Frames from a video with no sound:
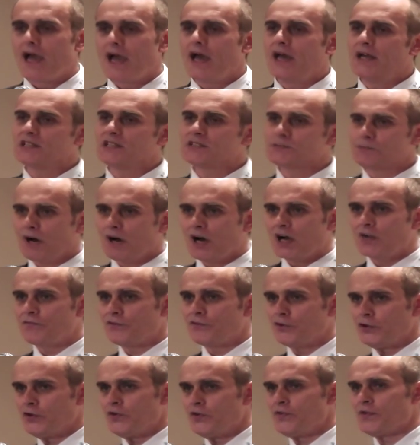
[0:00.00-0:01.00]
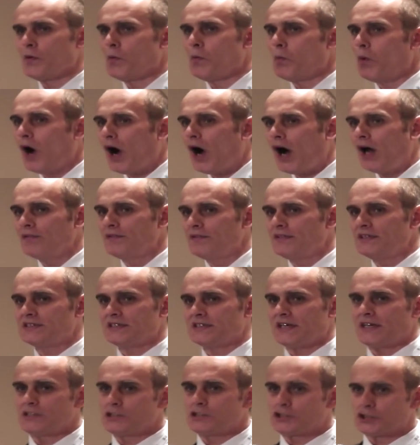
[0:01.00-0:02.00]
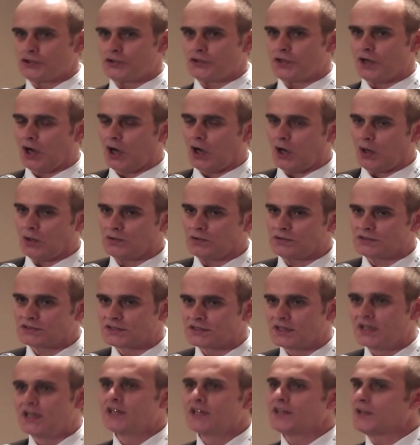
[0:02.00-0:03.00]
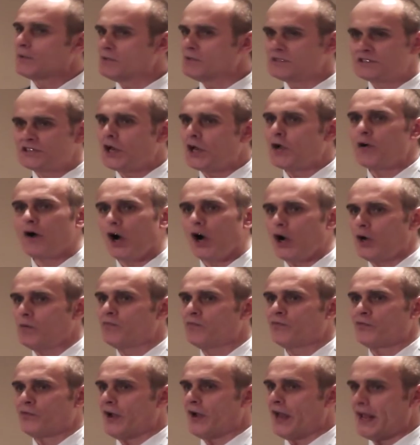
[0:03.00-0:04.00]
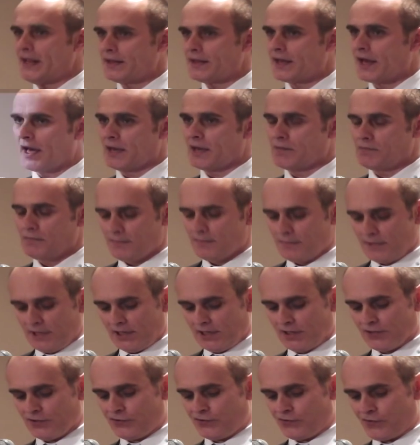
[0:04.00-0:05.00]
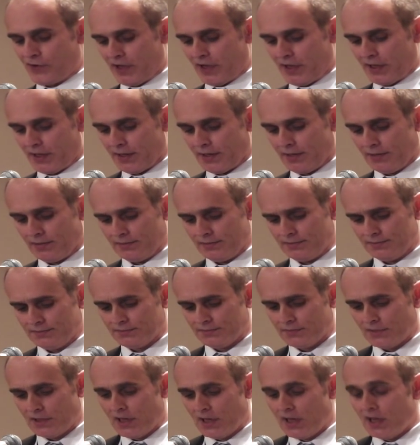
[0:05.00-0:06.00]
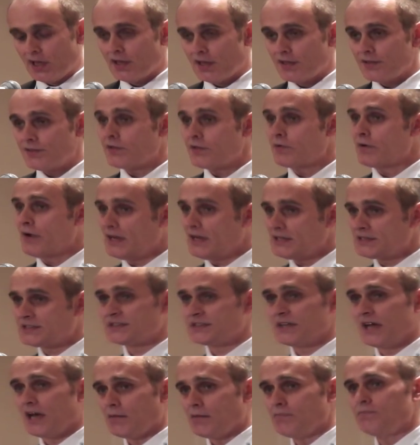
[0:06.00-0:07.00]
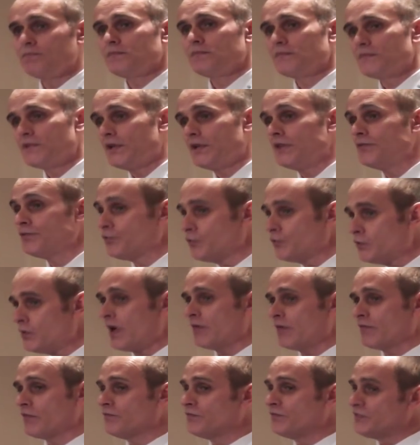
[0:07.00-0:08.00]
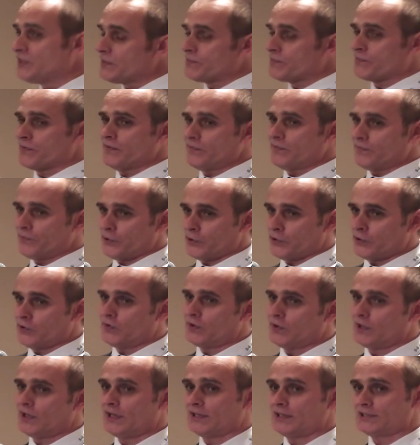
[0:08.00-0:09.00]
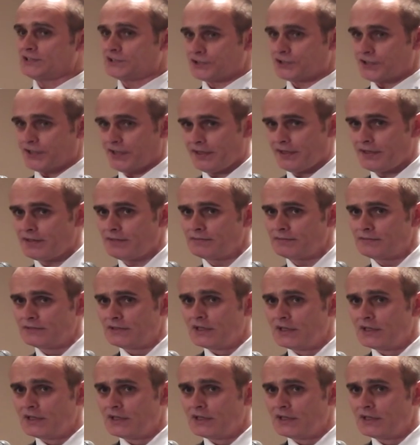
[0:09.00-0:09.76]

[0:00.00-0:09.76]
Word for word: And it's my view that while this attitude holds, there is no hope for an endgame in Australia. There are some that do have a different view in Australia,